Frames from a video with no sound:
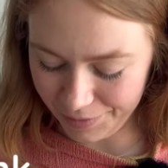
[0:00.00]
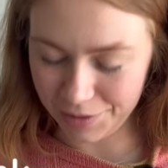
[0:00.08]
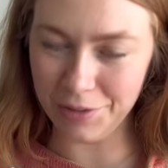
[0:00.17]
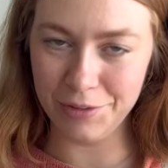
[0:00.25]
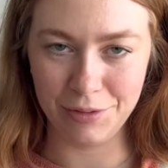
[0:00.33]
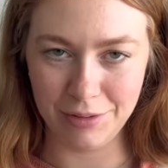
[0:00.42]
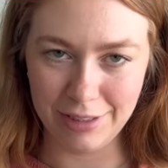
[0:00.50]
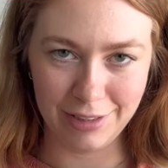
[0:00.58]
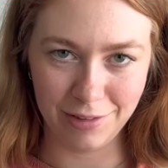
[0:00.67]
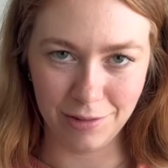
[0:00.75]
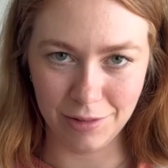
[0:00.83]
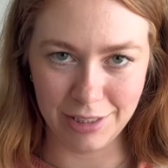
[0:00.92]
also knit
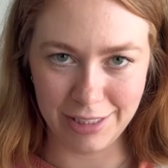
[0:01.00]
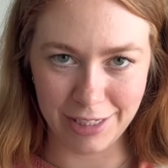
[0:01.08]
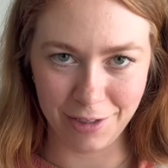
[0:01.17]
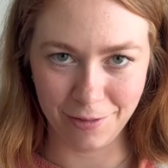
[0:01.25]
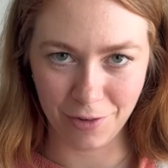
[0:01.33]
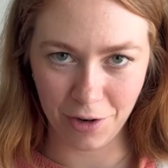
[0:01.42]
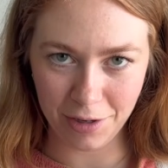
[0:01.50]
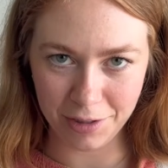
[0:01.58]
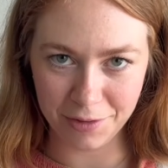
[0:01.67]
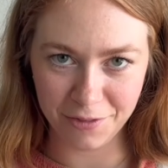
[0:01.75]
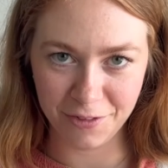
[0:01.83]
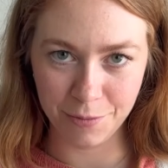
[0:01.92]
this using Knitting for
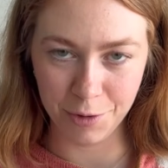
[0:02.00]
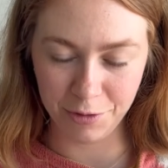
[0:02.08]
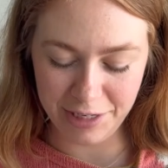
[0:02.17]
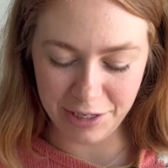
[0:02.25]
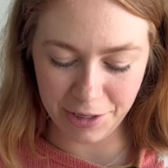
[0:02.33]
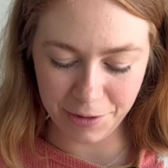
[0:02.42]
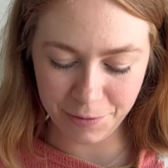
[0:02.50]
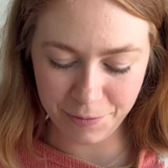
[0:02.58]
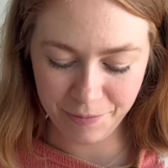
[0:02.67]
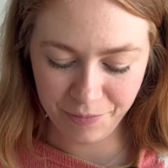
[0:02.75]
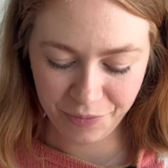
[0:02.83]
Olive Merino.